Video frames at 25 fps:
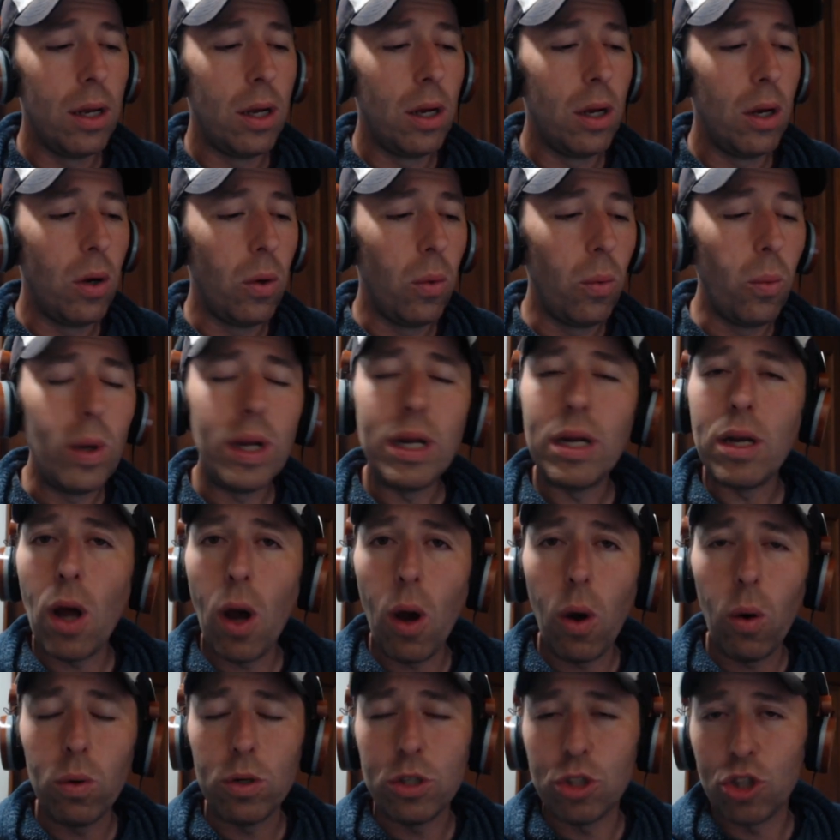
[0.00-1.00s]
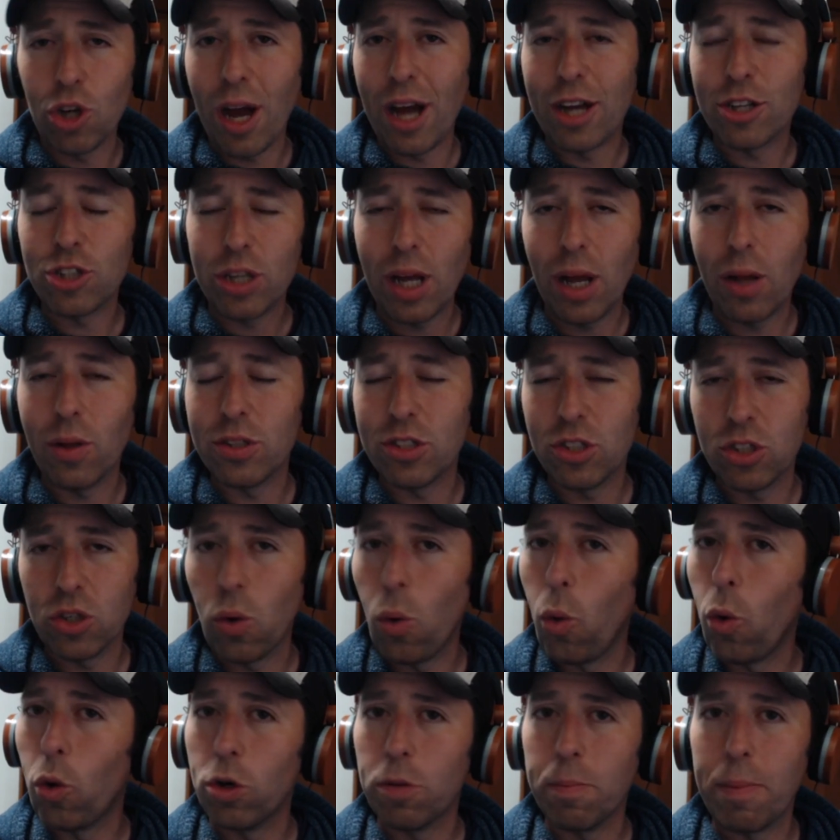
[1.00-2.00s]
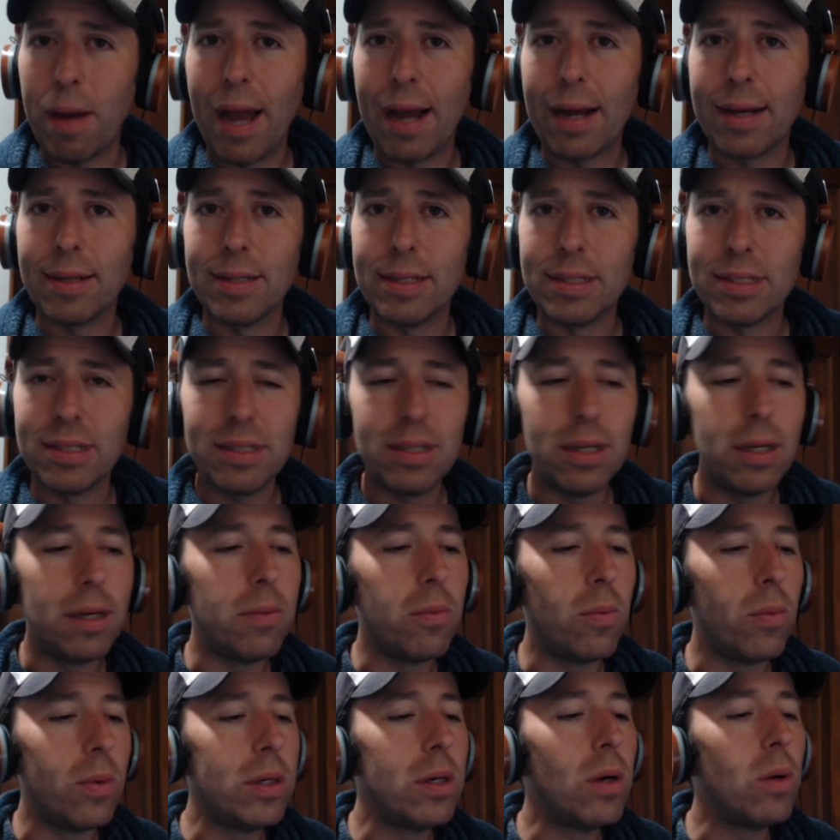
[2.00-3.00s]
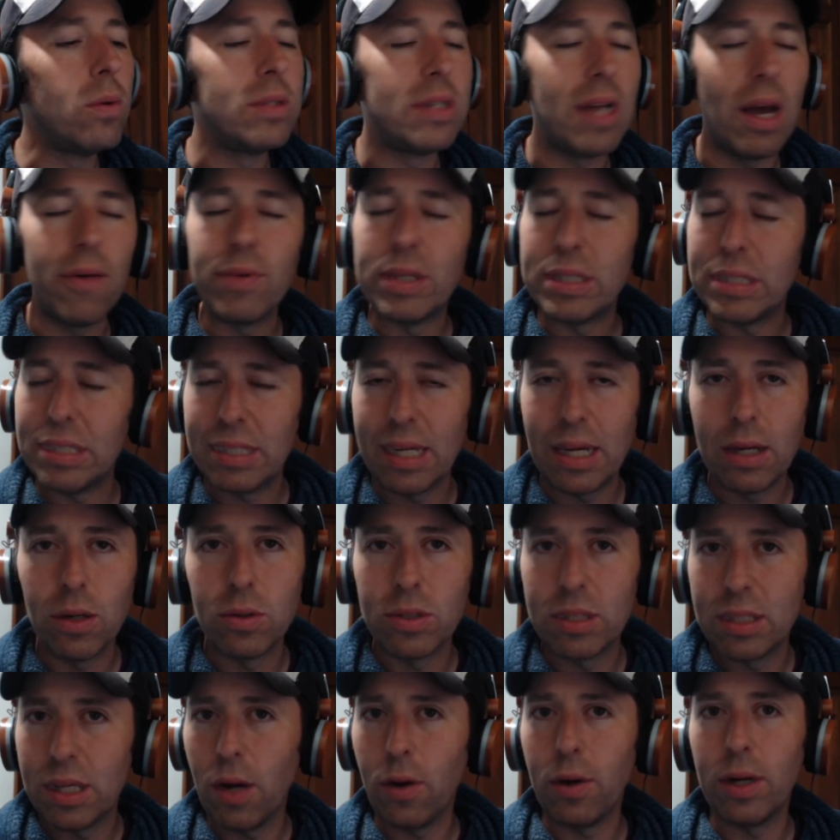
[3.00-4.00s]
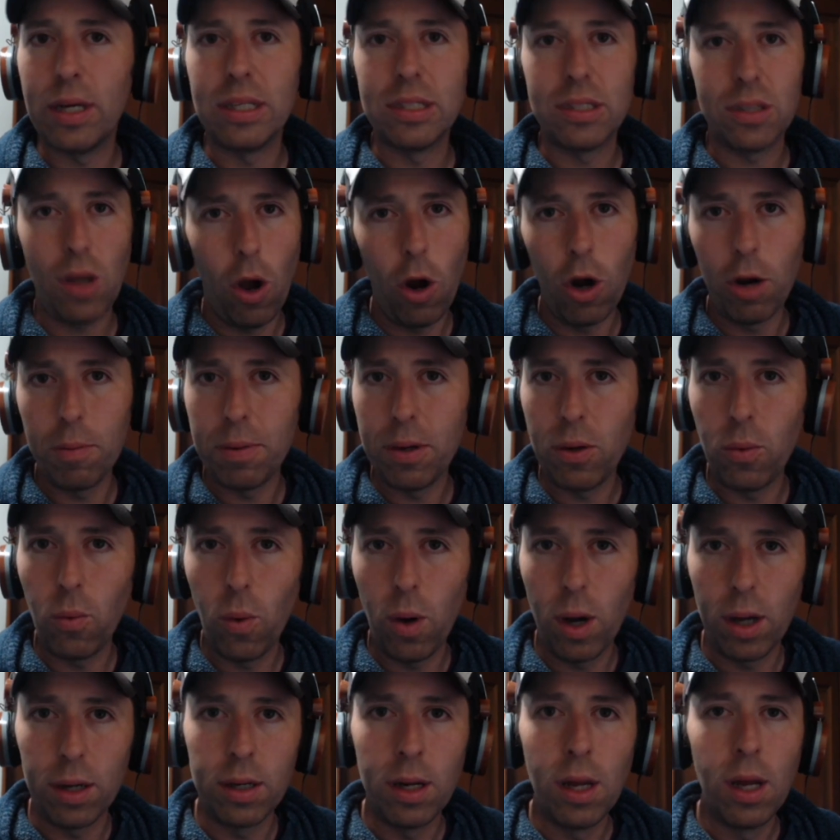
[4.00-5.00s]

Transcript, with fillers: We know Josh Allen's the quarterback of this team. We know Devin Singletary is RB1.